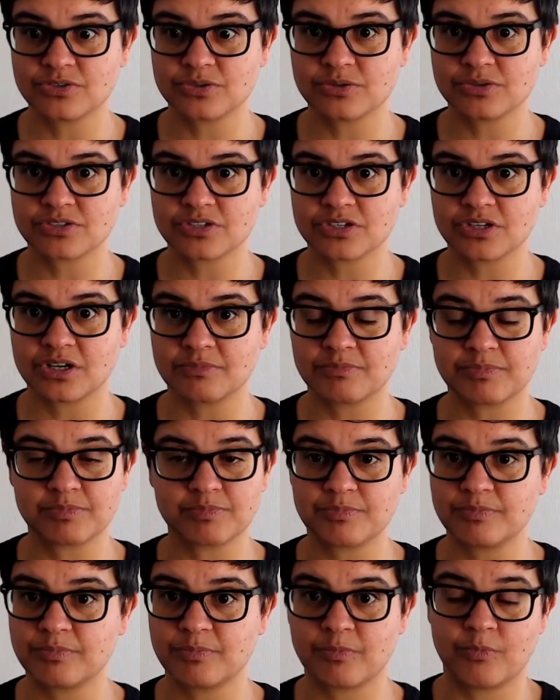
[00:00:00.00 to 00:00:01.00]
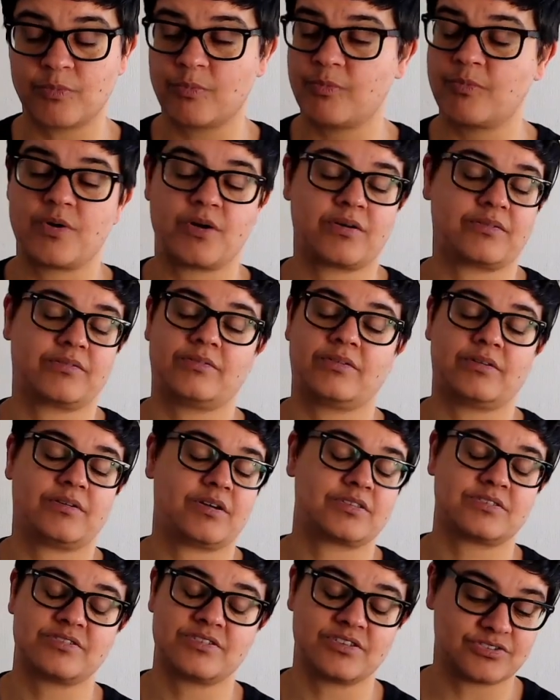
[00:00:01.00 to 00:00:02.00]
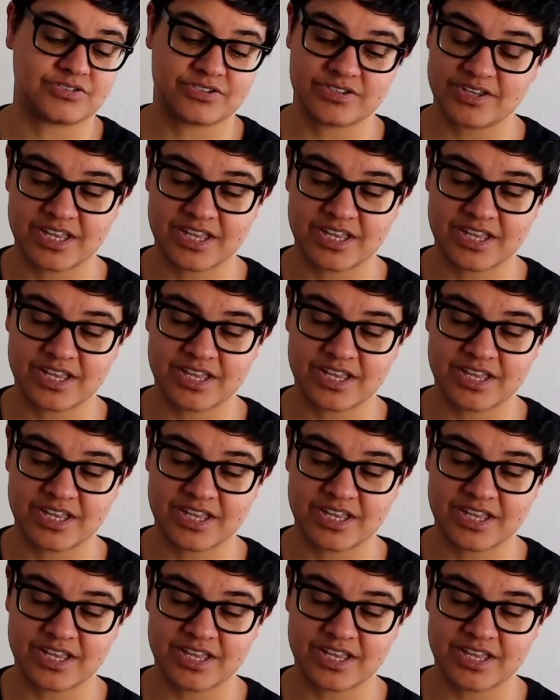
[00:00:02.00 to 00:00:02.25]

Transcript: So it's going to,